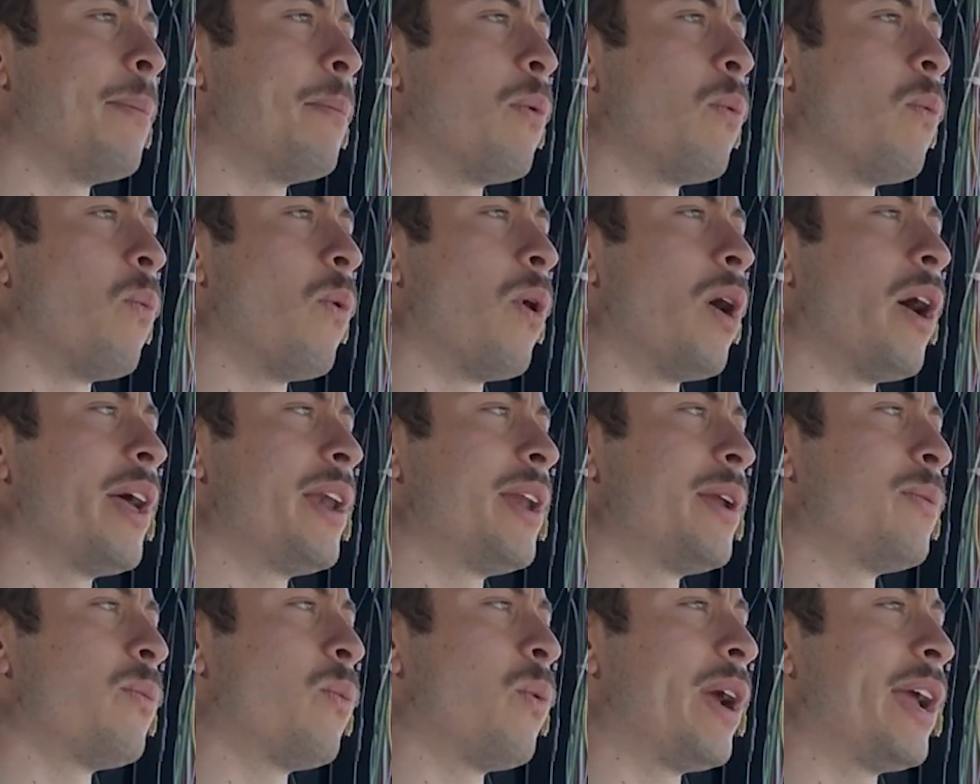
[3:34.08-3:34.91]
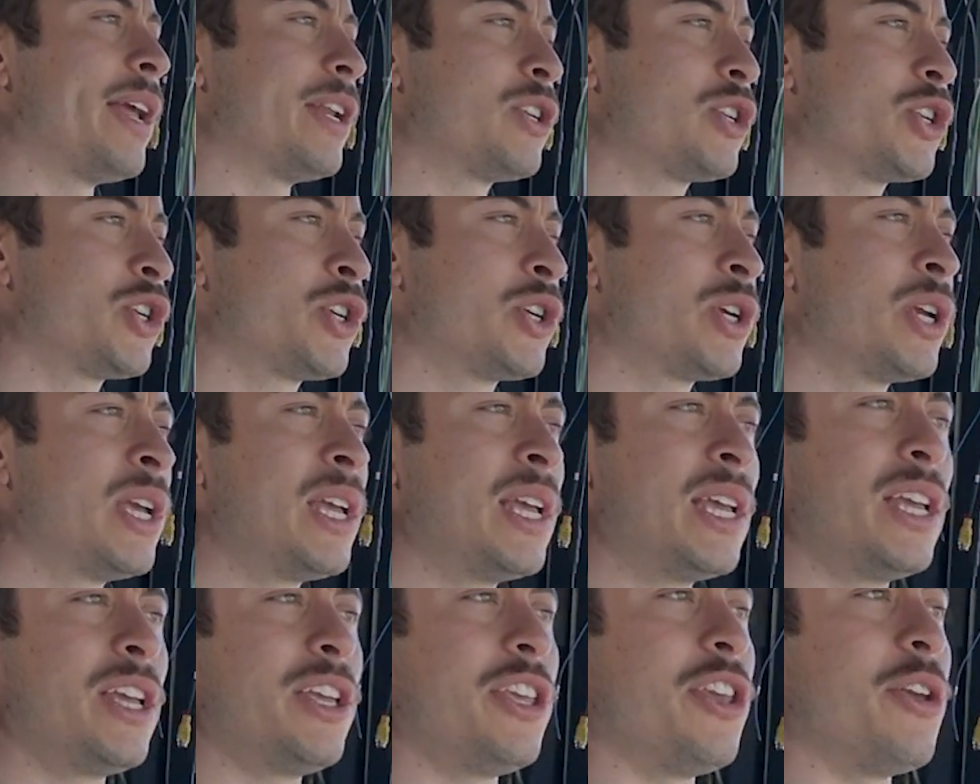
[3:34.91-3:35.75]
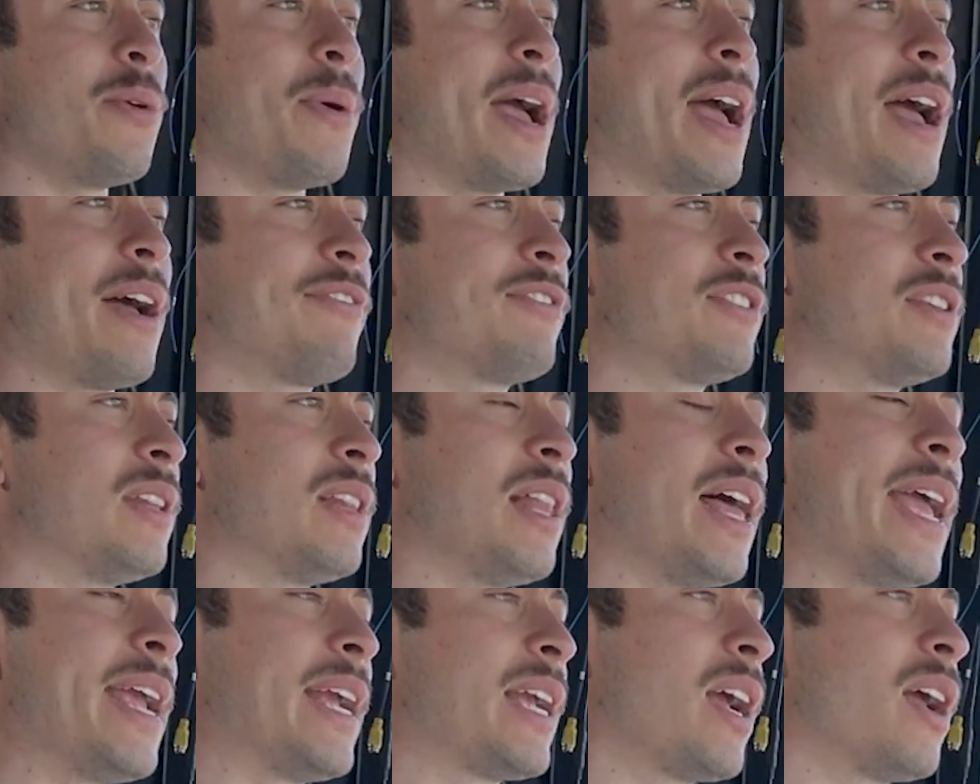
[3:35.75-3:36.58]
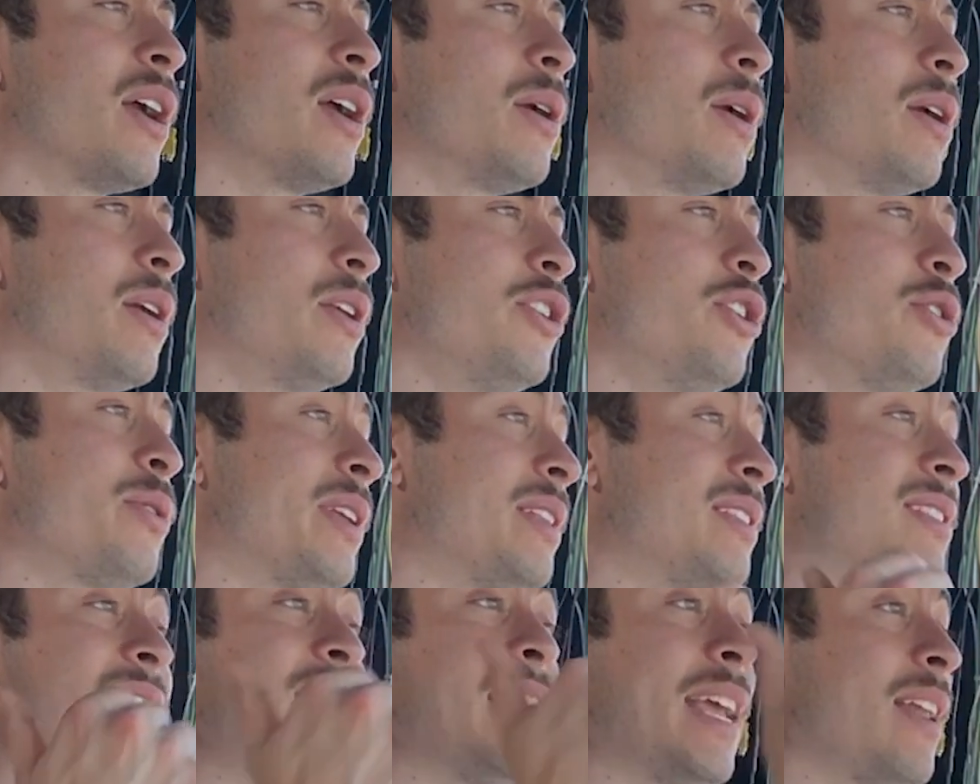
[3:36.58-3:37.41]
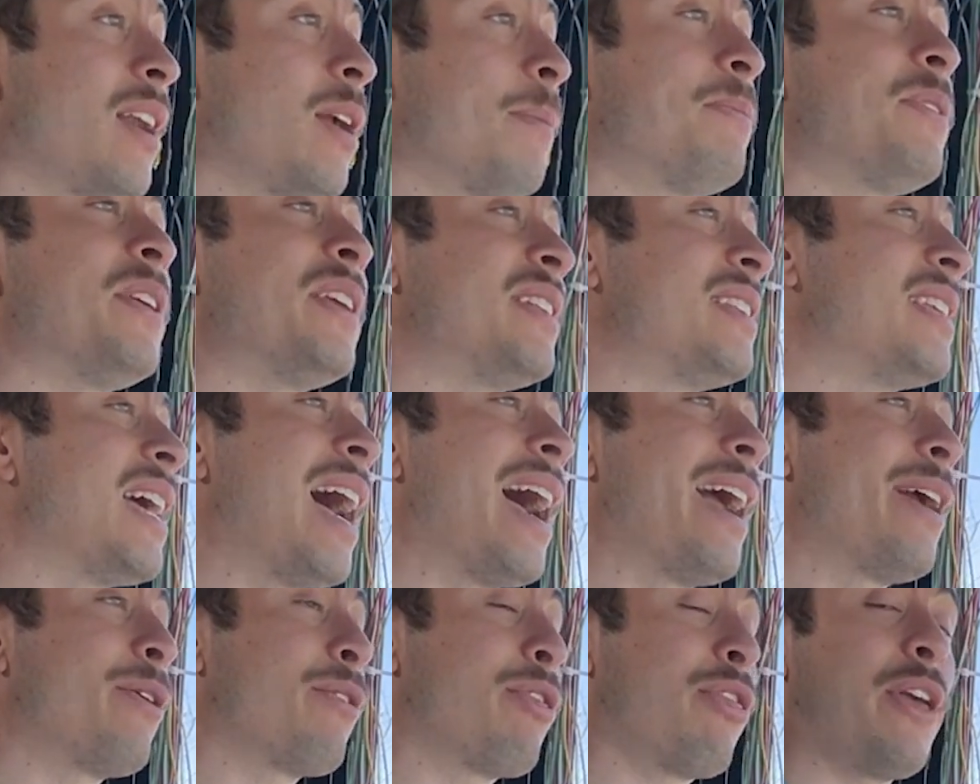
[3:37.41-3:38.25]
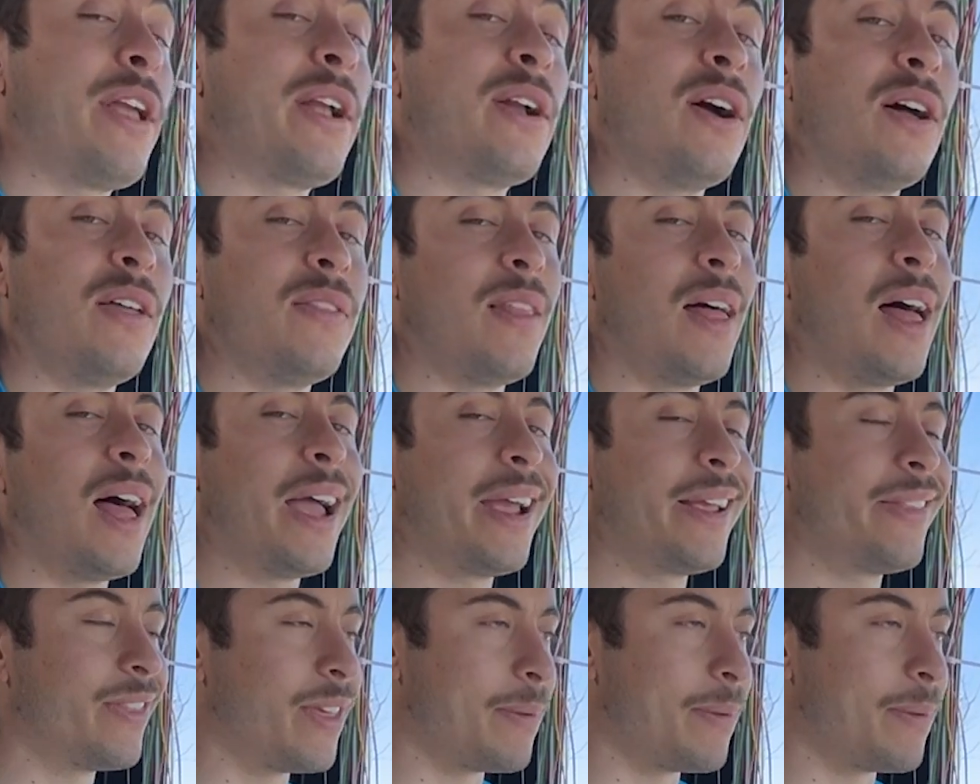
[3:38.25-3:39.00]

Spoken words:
One in which you have to like, you can set up the entire thing online.